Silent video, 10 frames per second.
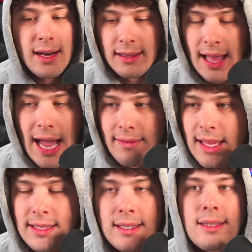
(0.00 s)
not a laugh.
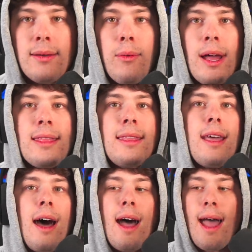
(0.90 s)
That's just a, what
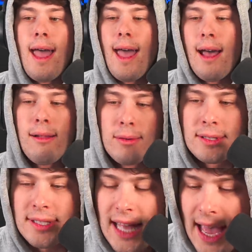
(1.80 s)
the hell was